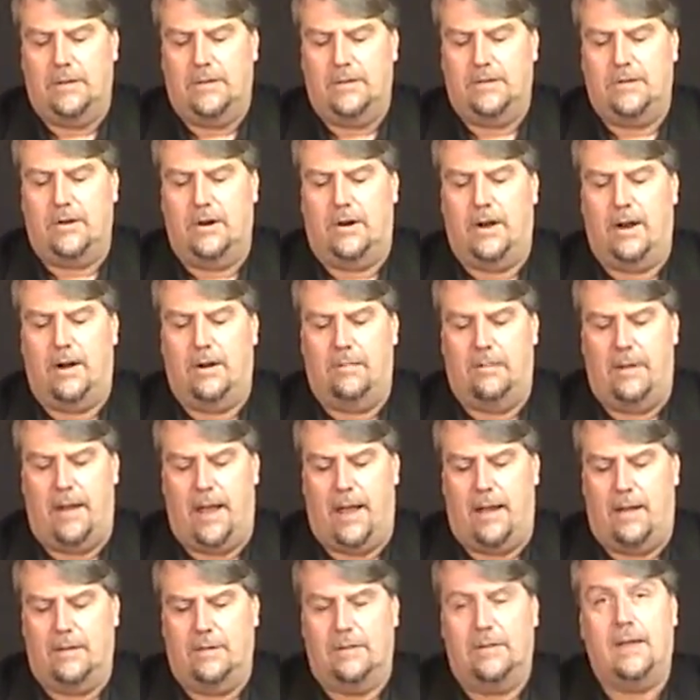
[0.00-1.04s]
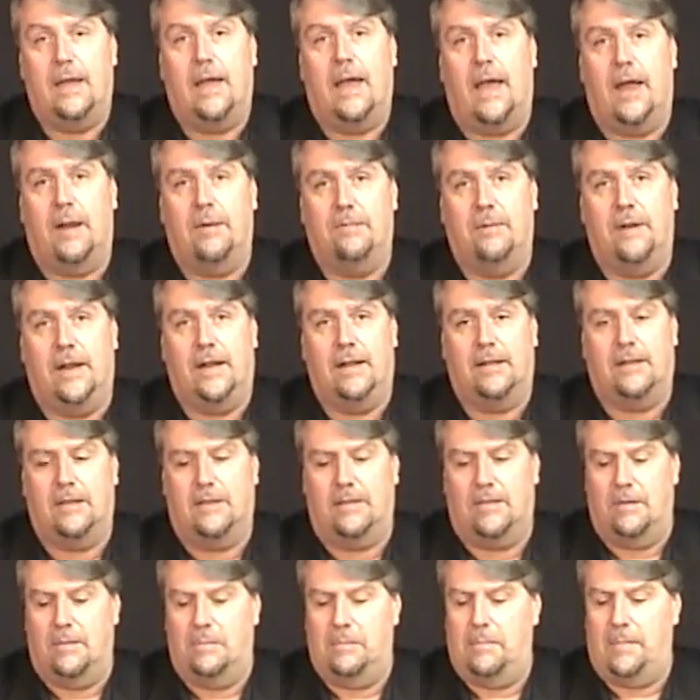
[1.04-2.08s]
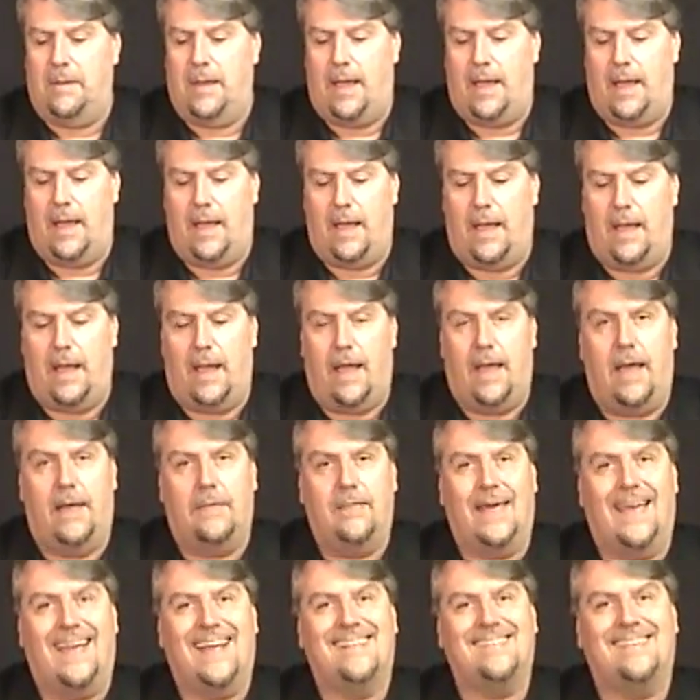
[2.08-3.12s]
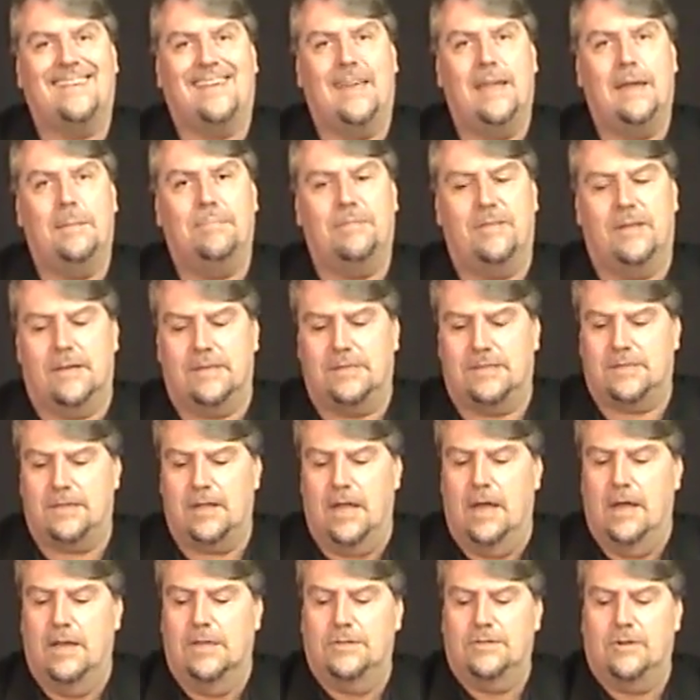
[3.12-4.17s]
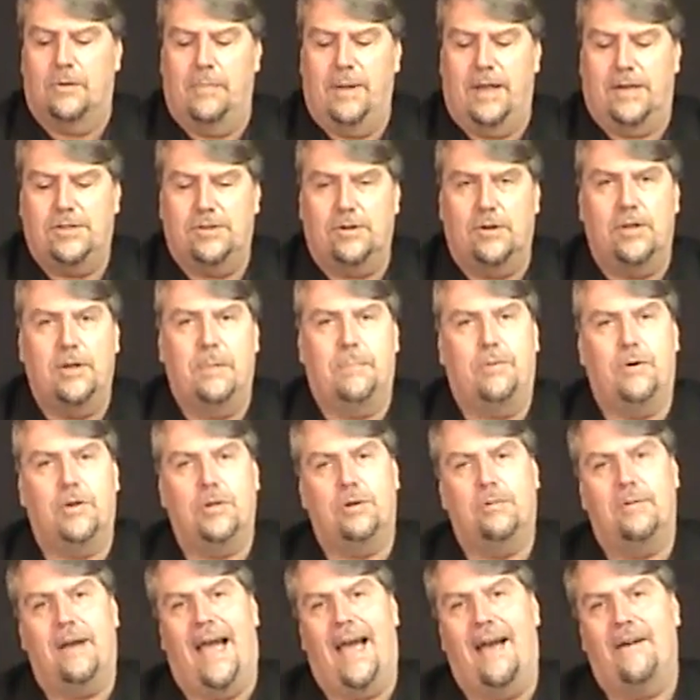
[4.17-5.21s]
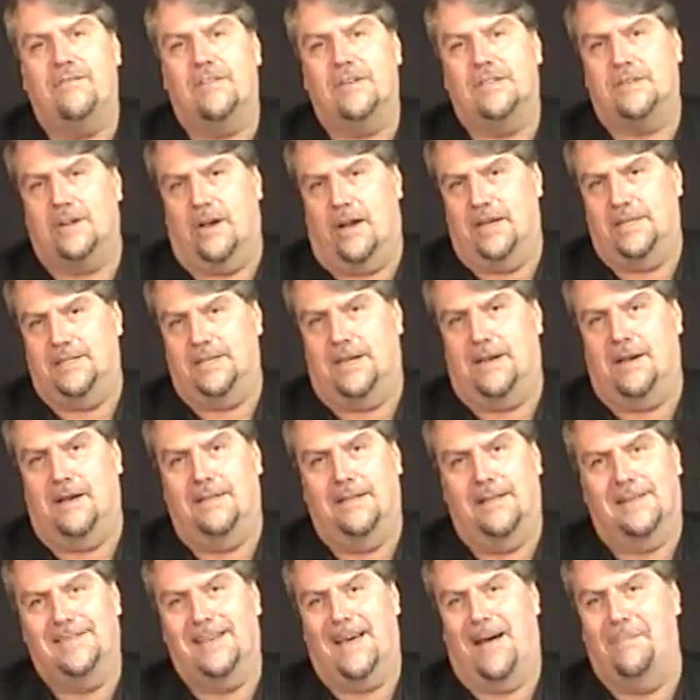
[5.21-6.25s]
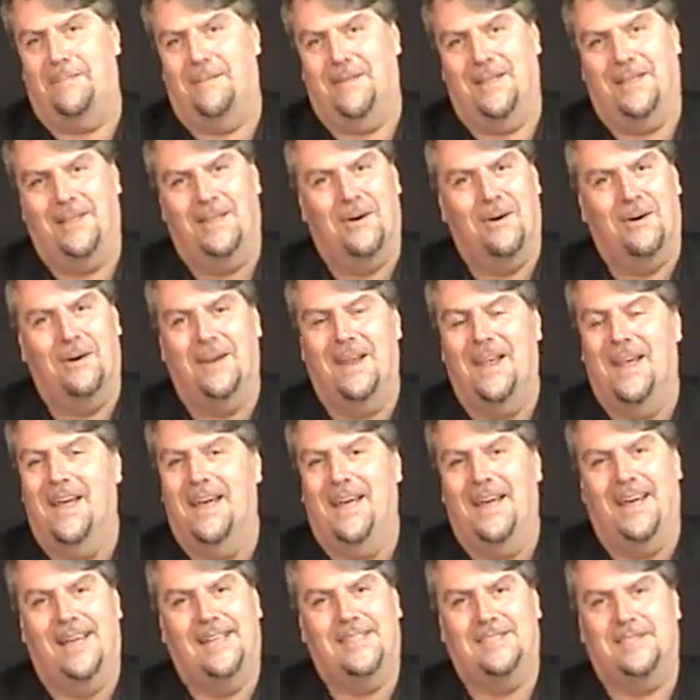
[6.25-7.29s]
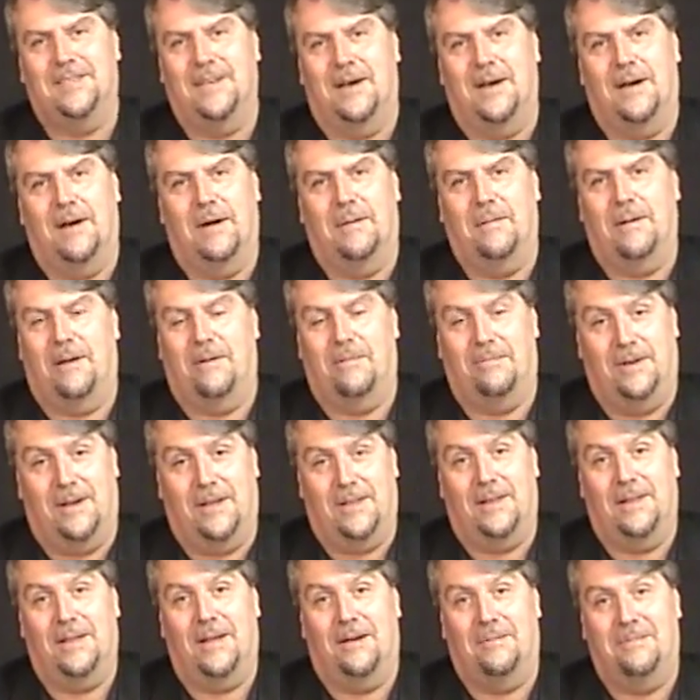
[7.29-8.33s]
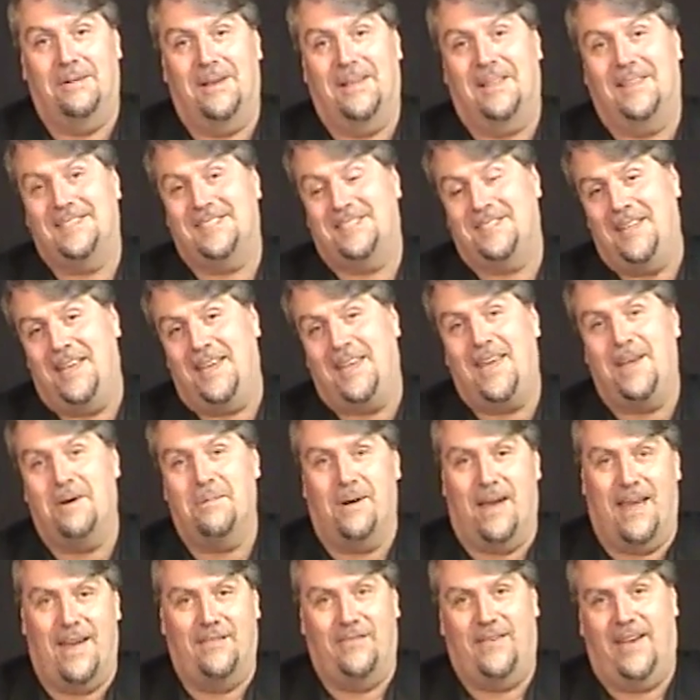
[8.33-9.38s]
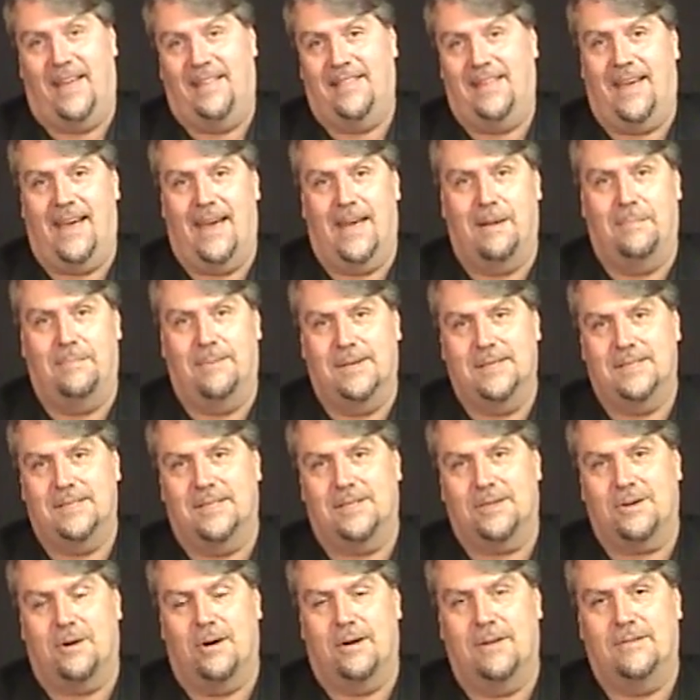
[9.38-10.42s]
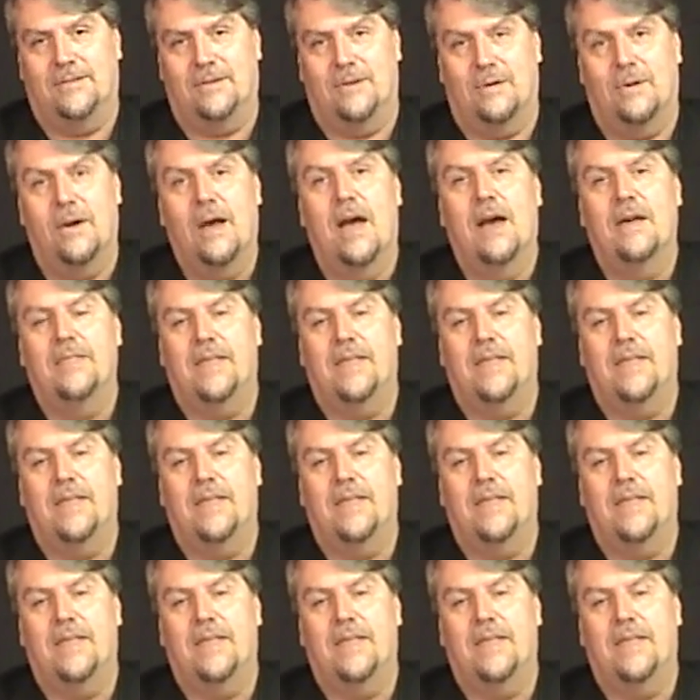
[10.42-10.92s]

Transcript: Turn it around and read it to them, and they get to keep this. So make sure you put your advertising on the top of the note. It's a real sneaky way of handing out a business card too.